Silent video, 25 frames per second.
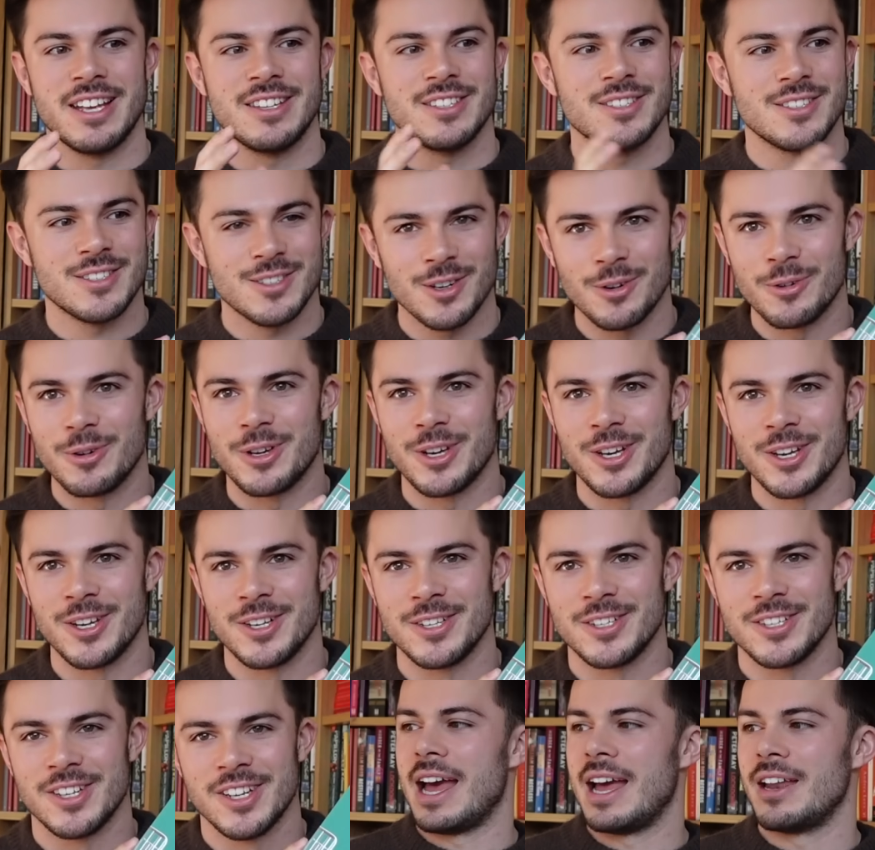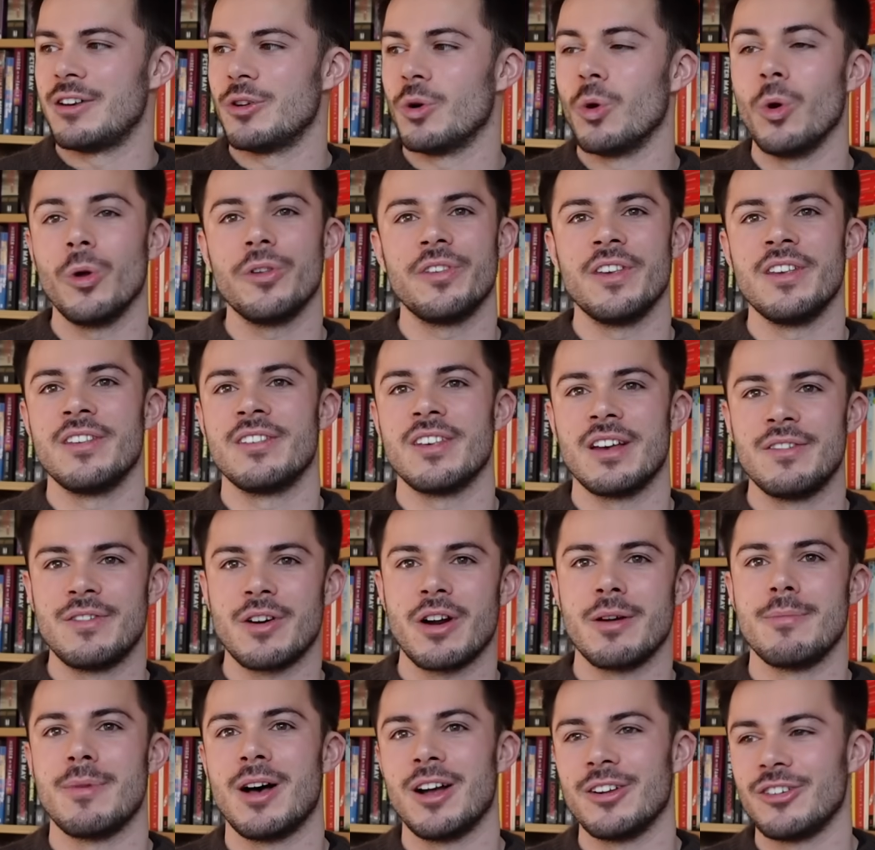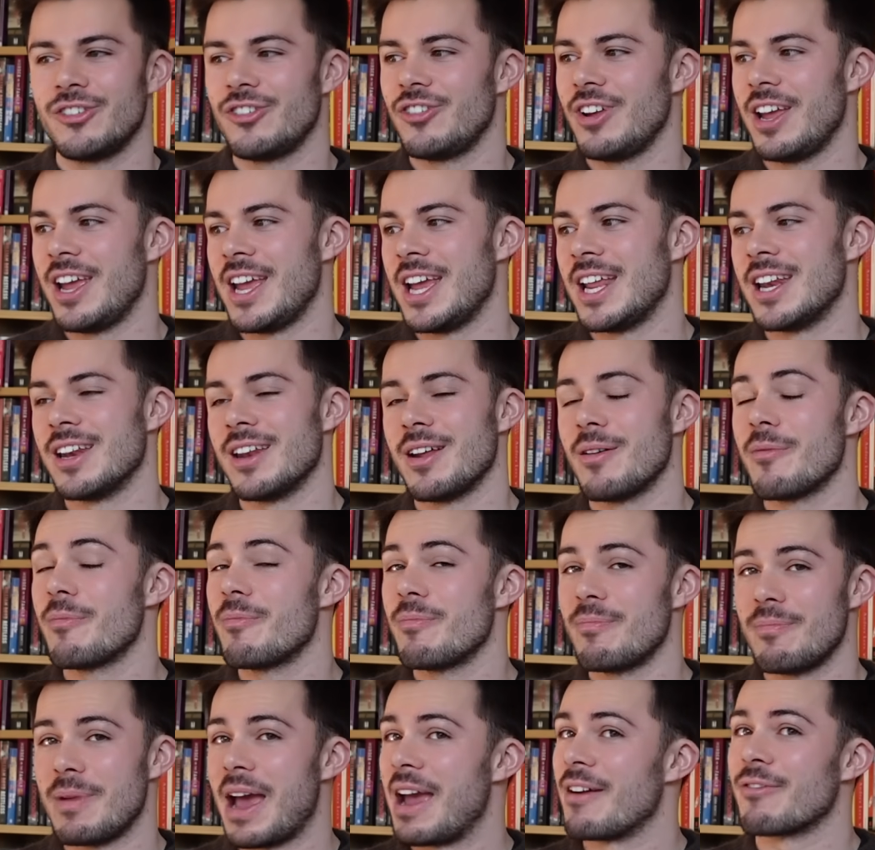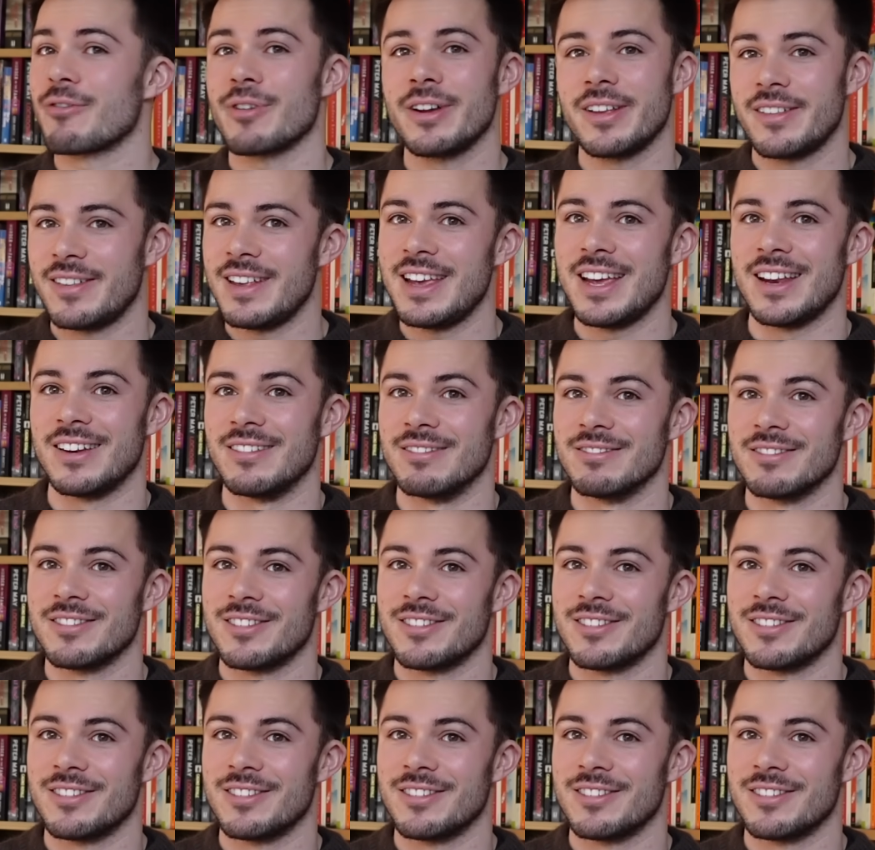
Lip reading: It's so good, and horses are very much in every scene.